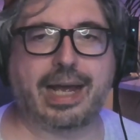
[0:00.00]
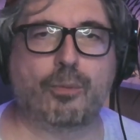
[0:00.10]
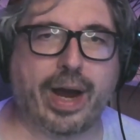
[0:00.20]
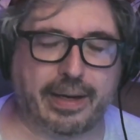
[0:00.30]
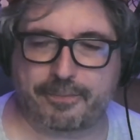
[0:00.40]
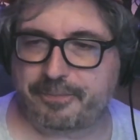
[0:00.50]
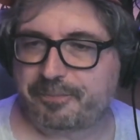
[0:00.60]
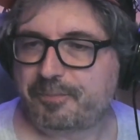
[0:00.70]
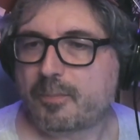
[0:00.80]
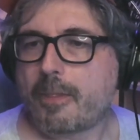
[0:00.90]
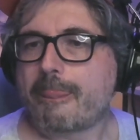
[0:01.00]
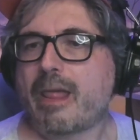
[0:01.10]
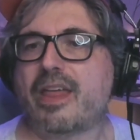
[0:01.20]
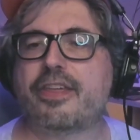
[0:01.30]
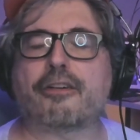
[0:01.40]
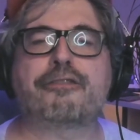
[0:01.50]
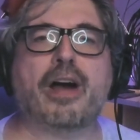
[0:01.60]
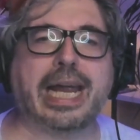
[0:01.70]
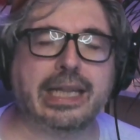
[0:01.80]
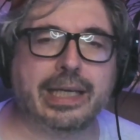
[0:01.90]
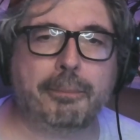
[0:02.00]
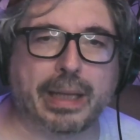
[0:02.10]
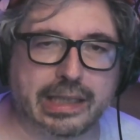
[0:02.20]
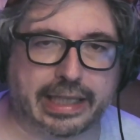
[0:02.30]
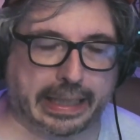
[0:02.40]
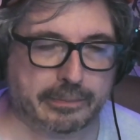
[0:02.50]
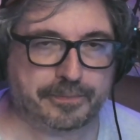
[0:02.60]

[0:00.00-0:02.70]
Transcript: Wait, they're finally building